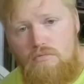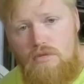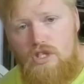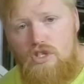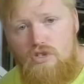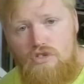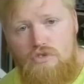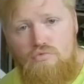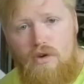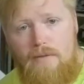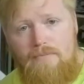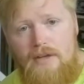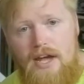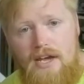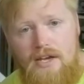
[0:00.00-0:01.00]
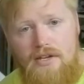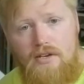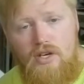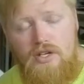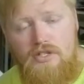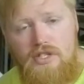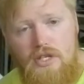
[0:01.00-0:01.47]
be to swap that head
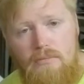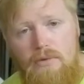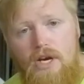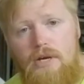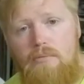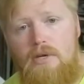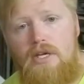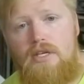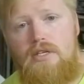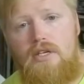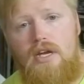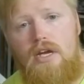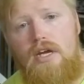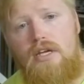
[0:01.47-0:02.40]
onto your bottom end,